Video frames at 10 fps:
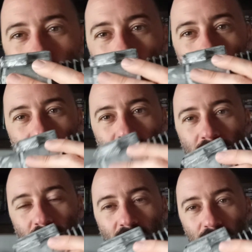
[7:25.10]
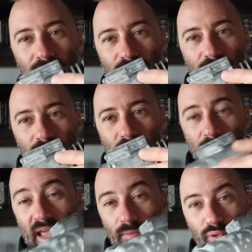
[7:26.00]
to record
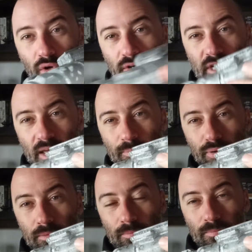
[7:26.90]
the main prototype